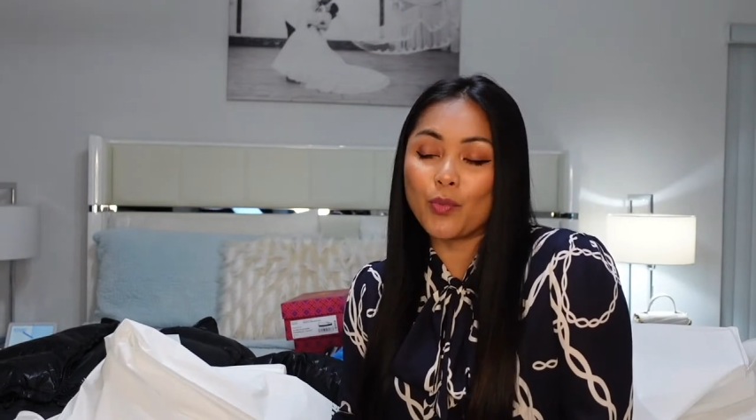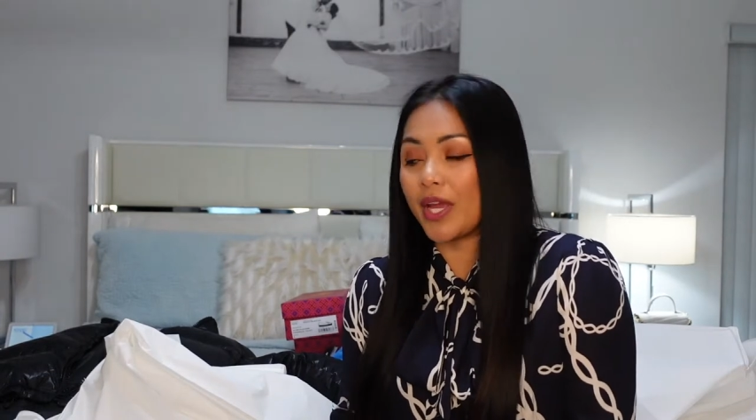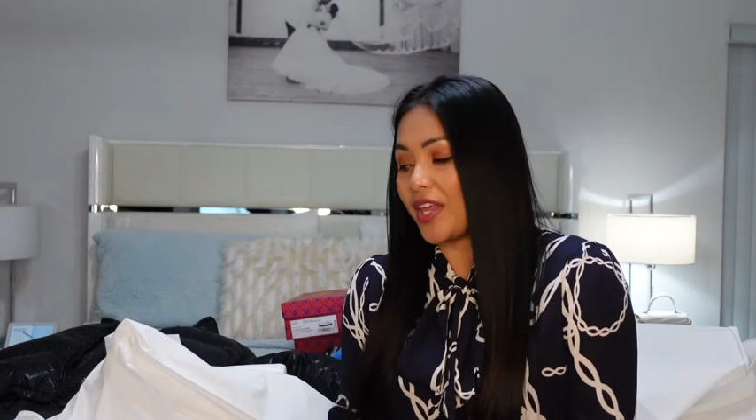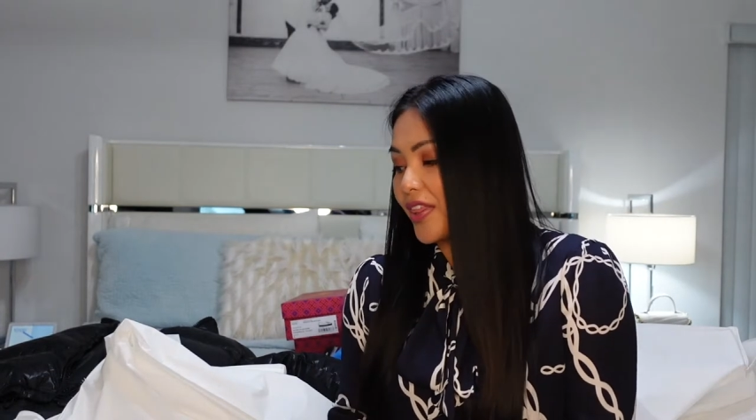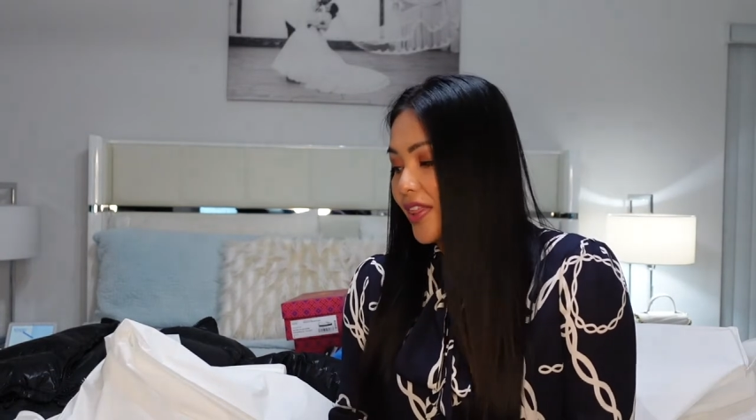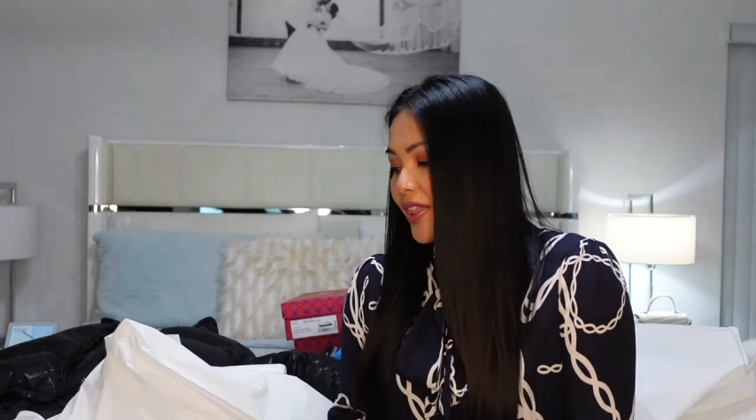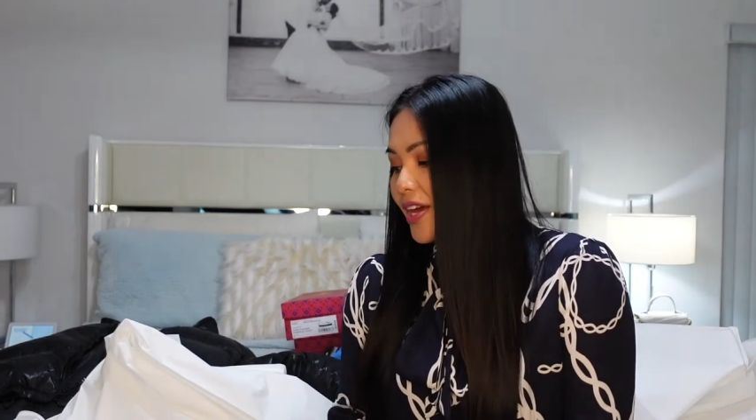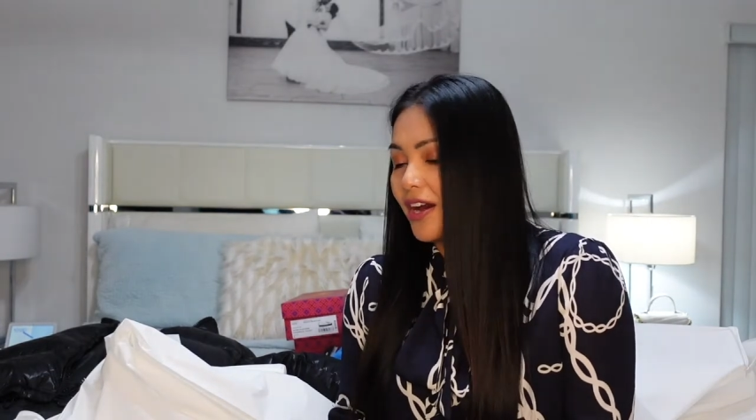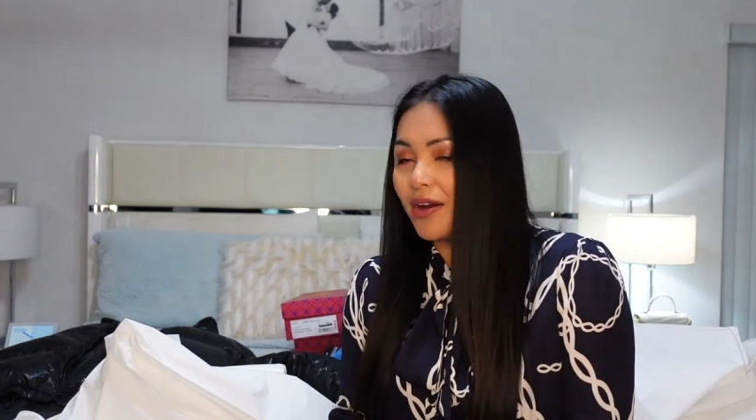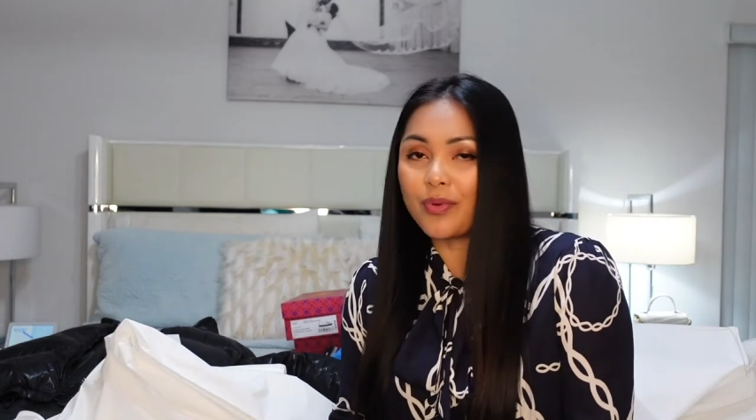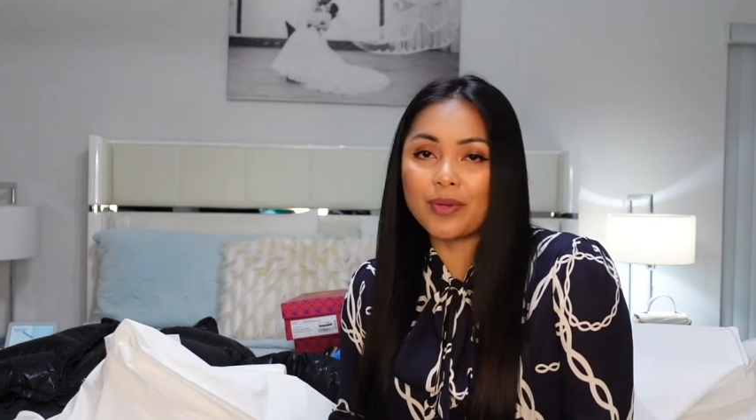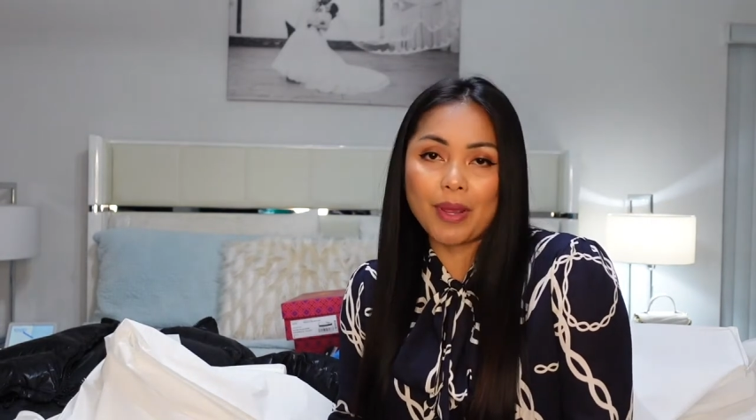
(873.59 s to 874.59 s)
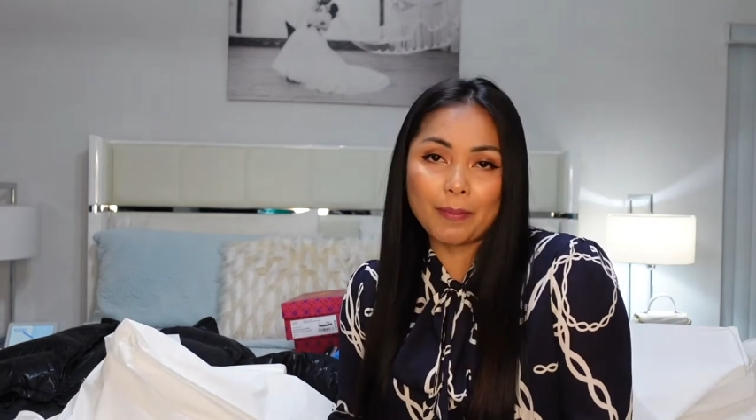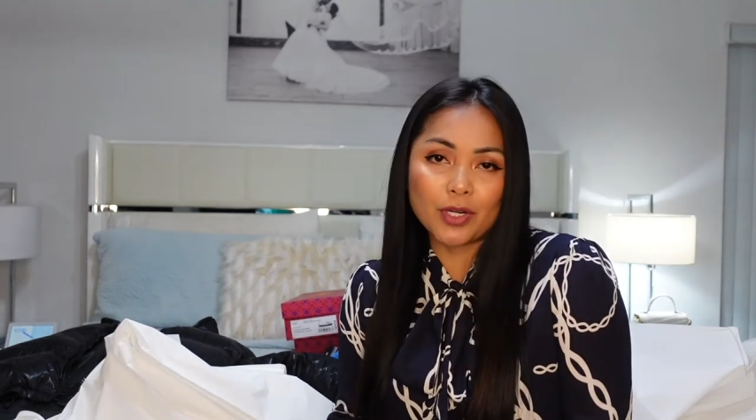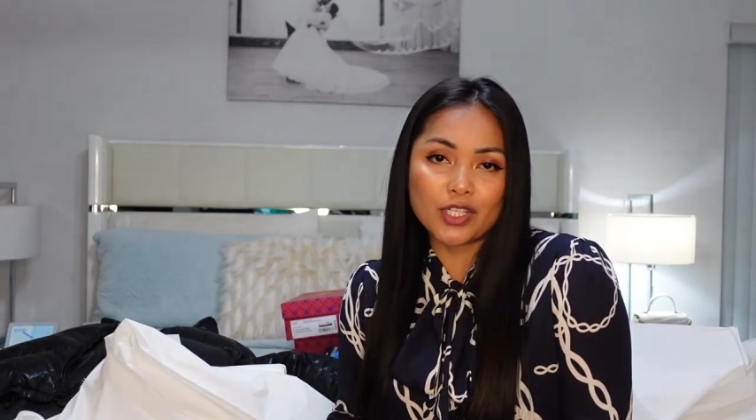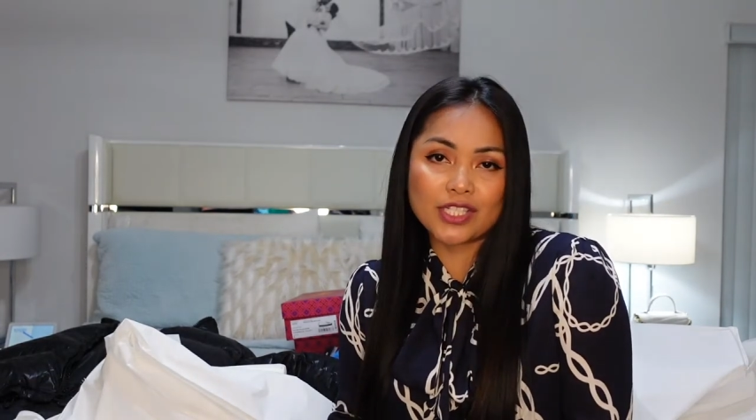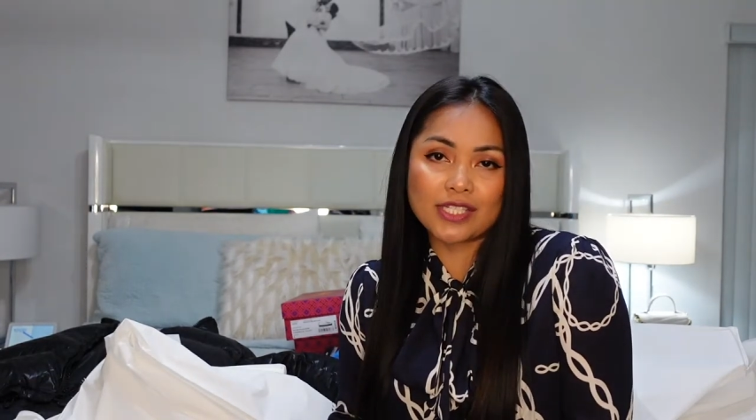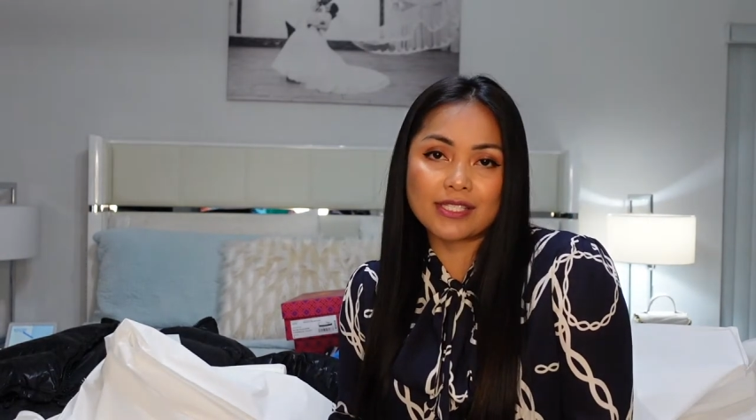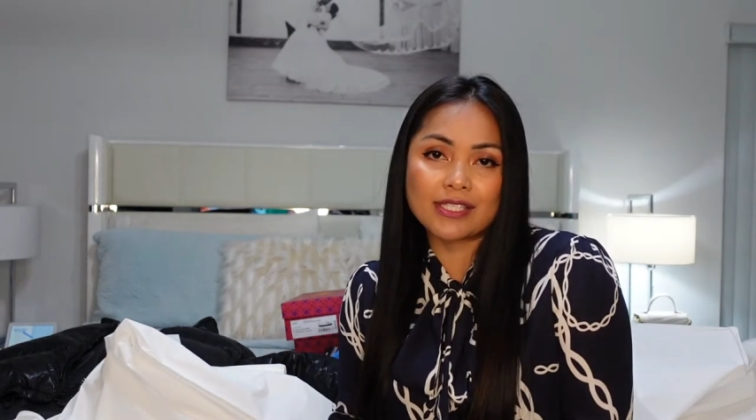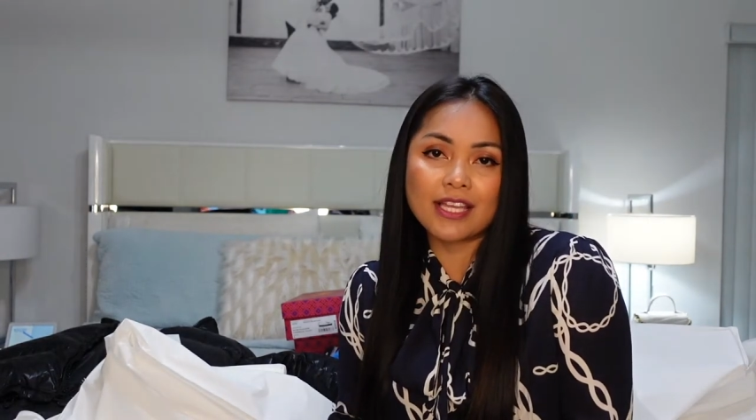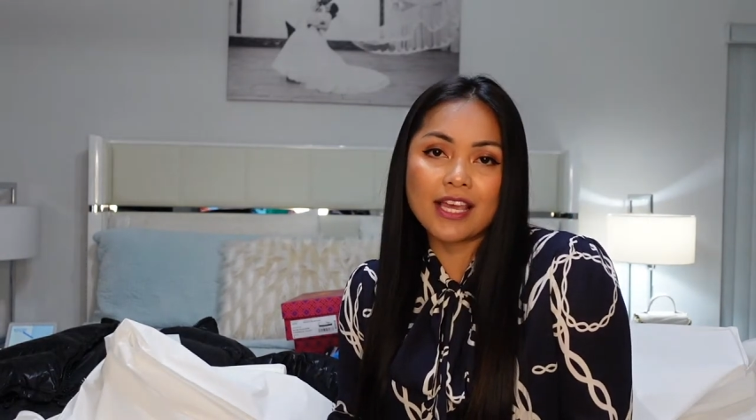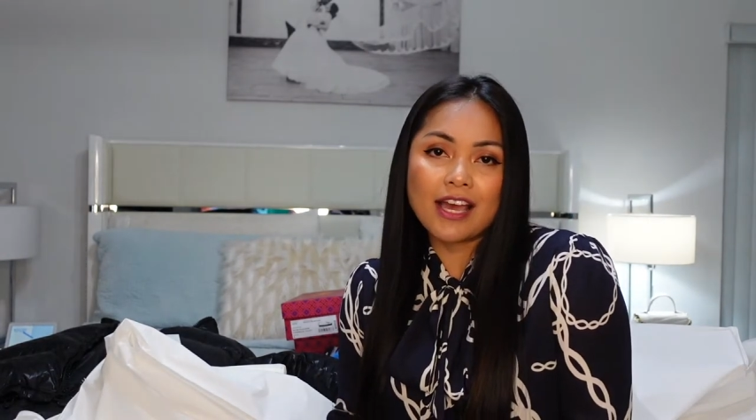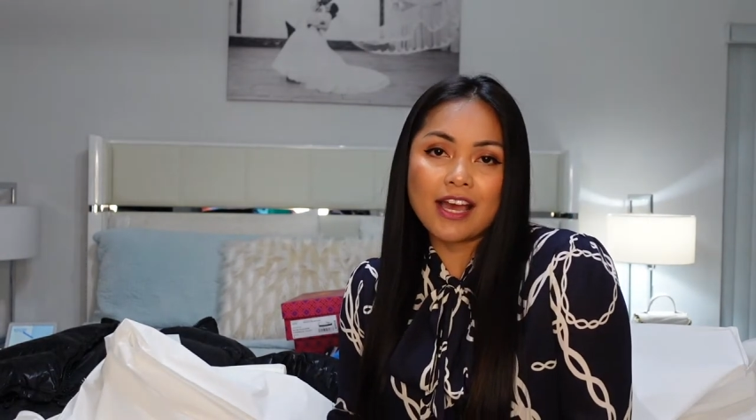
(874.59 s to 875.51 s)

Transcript: with my purchase,